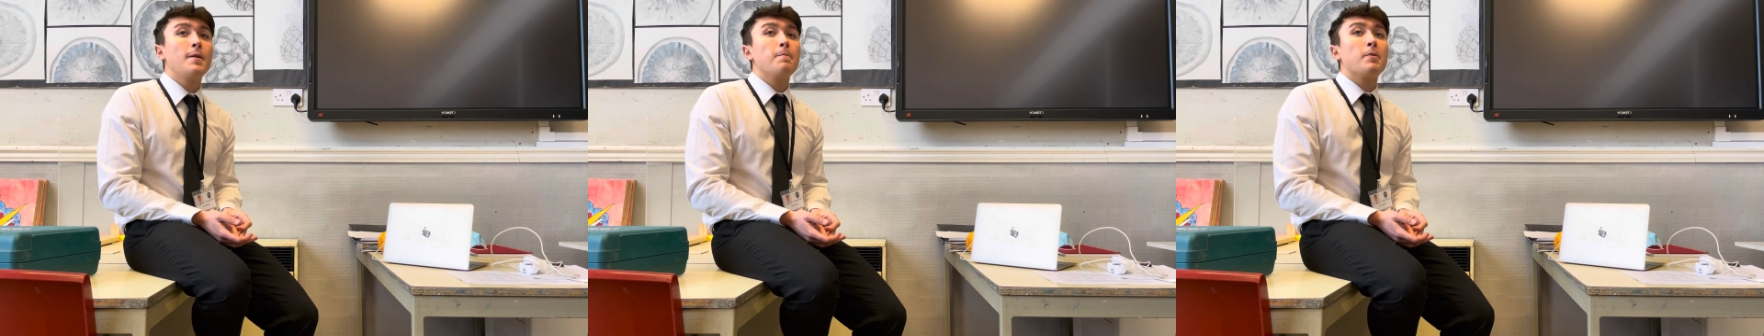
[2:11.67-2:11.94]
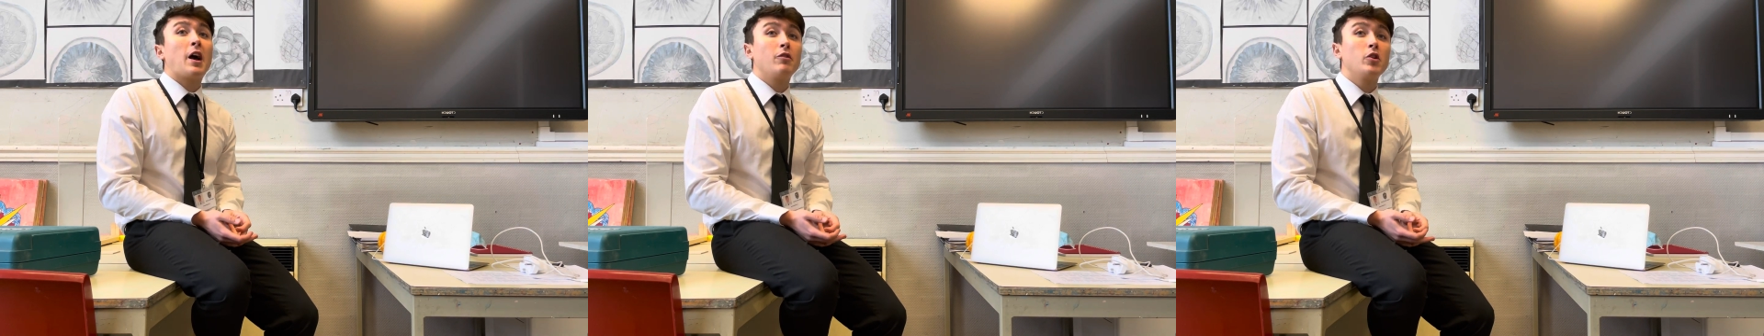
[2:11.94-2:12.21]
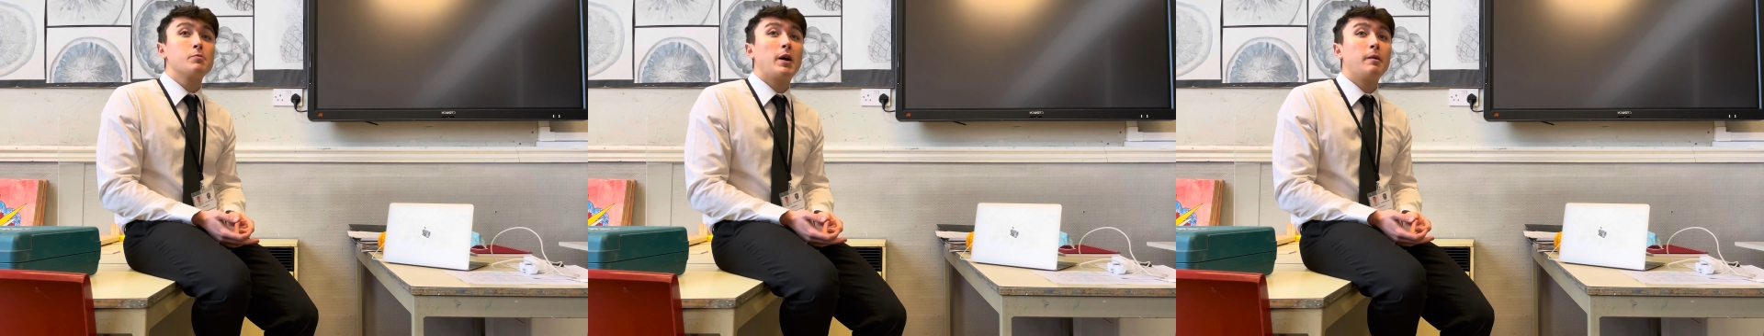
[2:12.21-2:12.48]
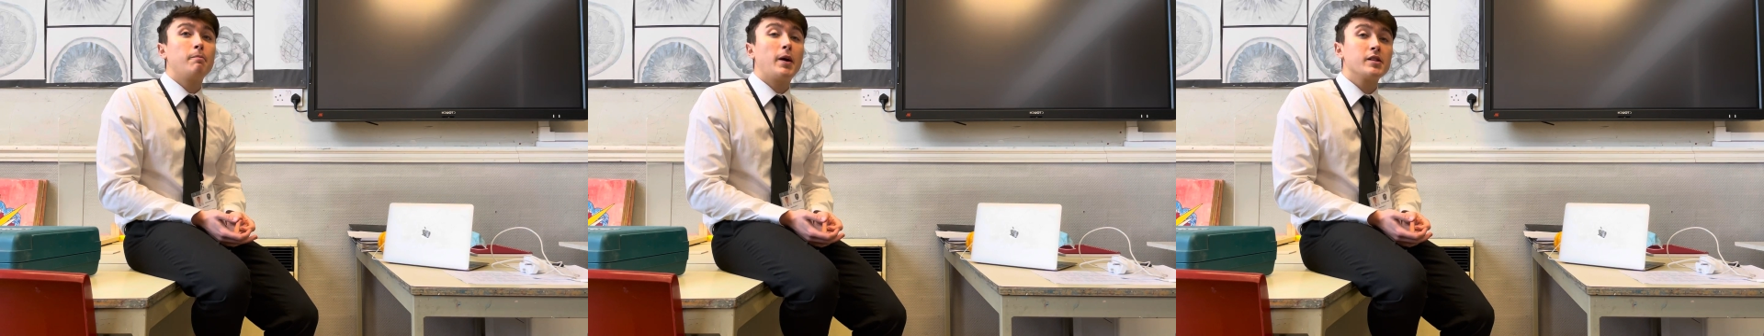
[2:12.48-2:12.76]
I've used pen,
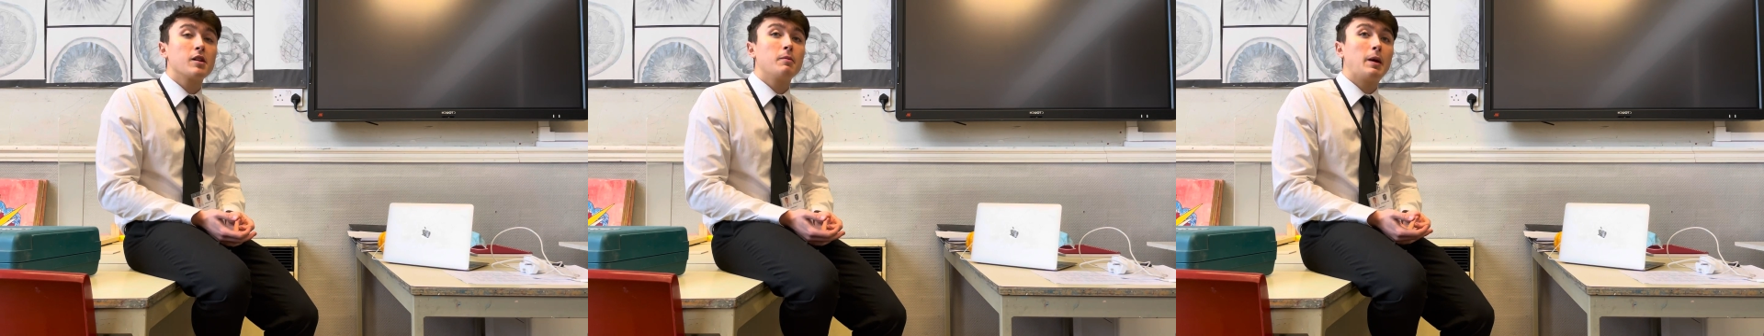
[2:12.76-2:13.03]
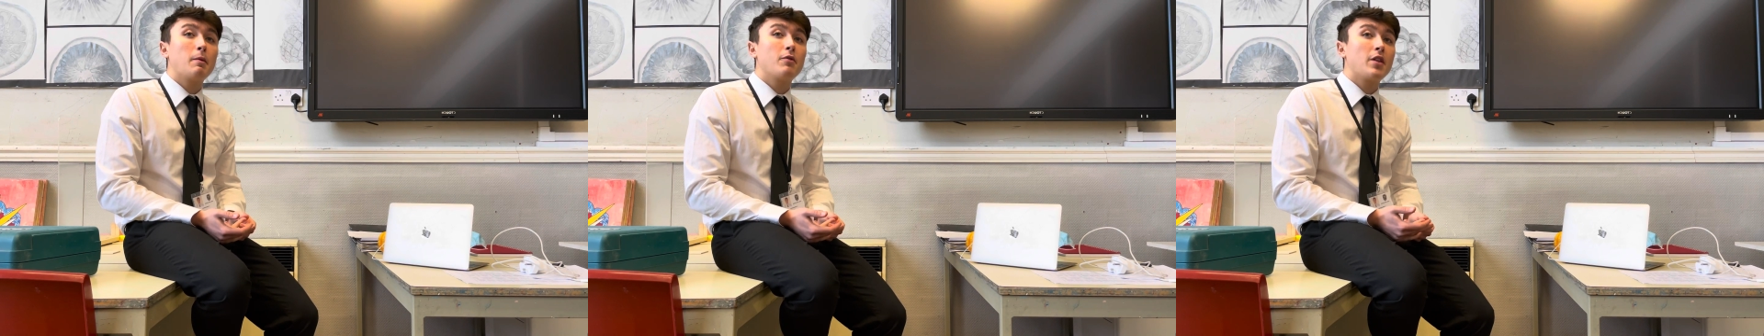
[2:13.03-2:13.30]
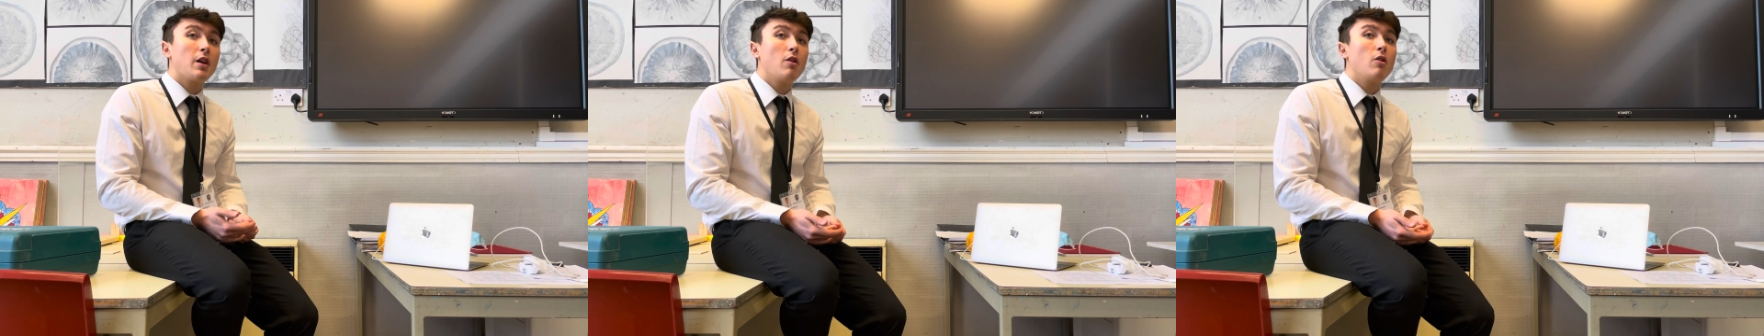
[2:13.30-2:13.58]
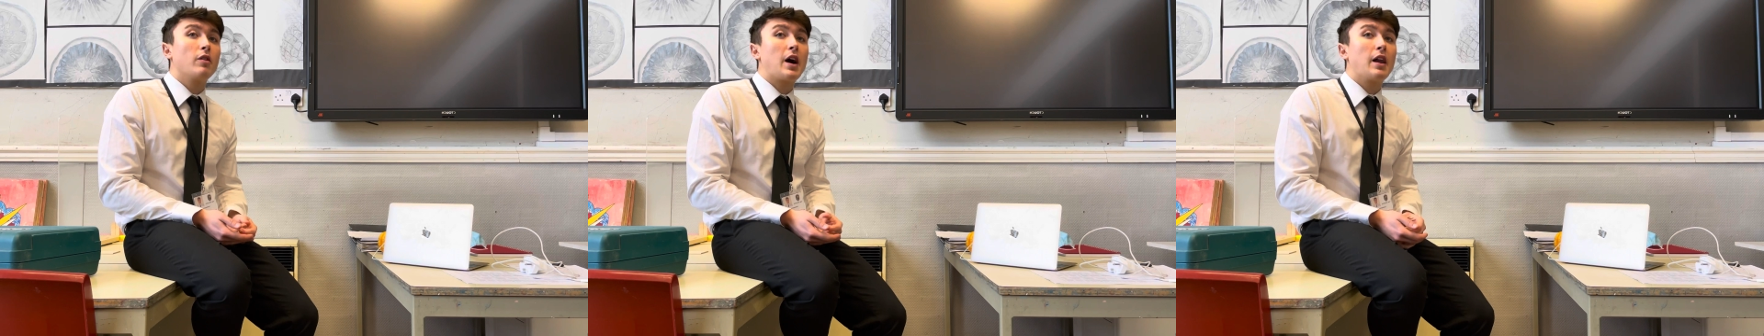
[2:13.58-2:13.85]
pencil and paper for that long that
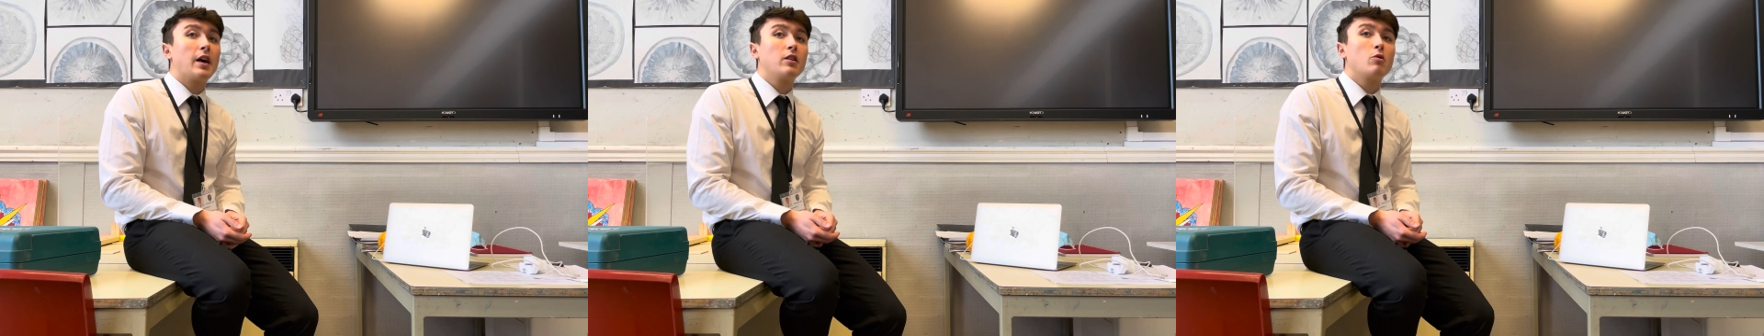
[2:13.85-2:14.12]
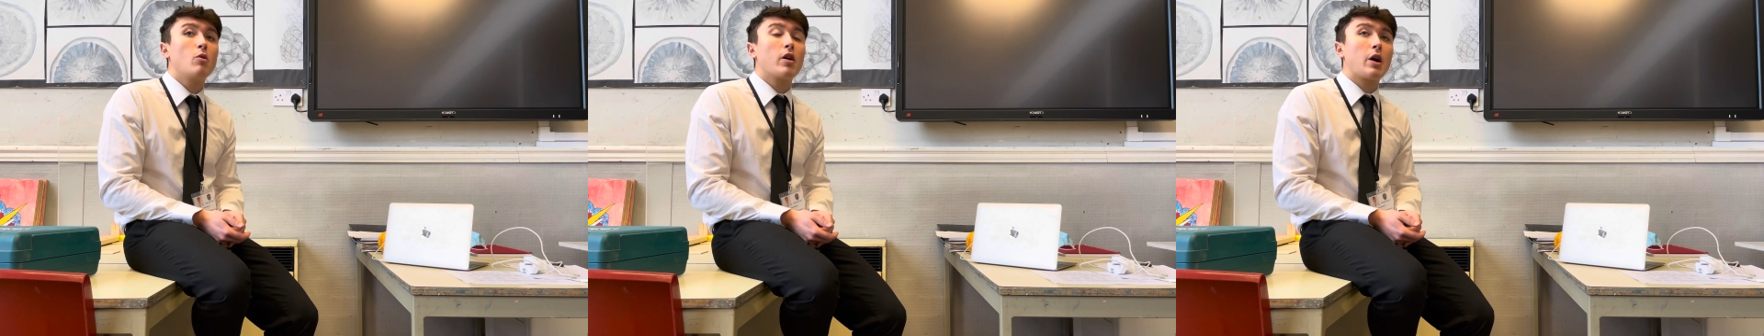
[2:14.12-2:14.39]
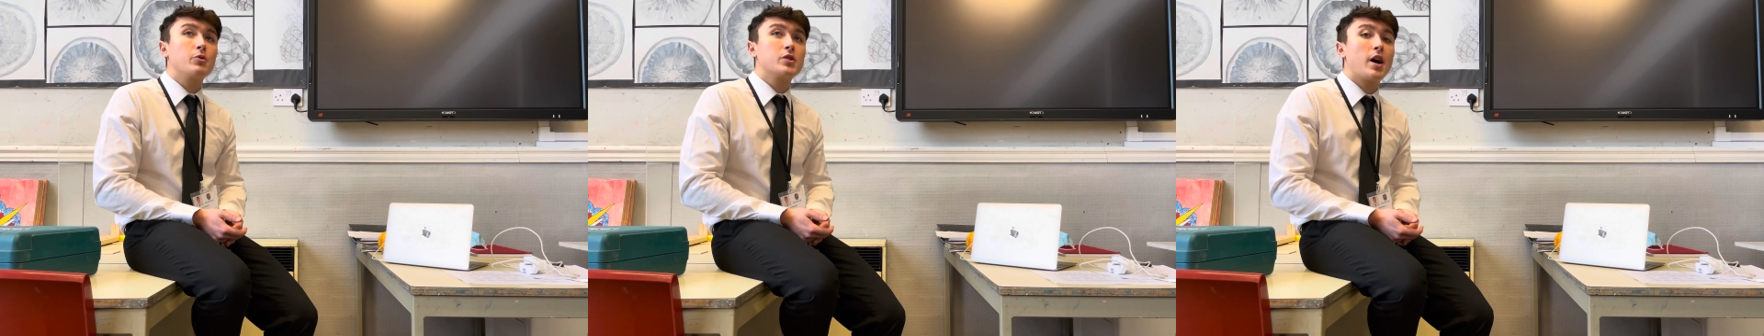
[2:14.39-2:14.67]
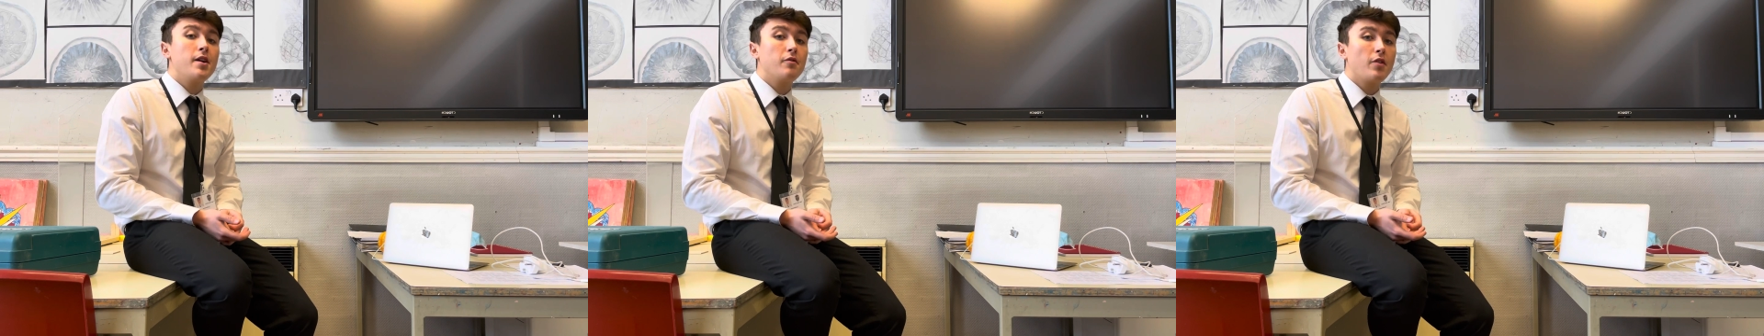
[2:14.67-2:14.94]
I like to work outside
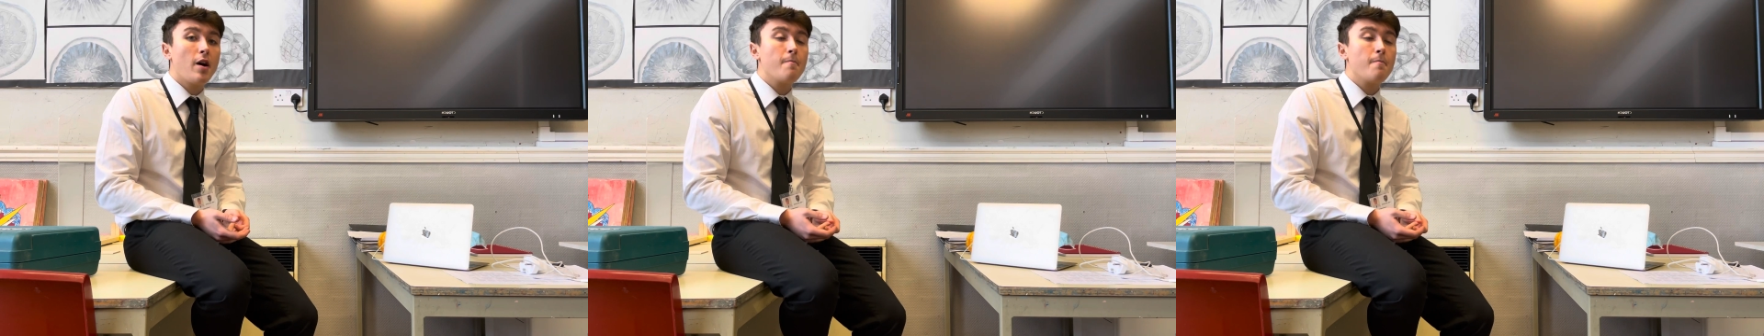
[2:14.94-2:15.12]
of that.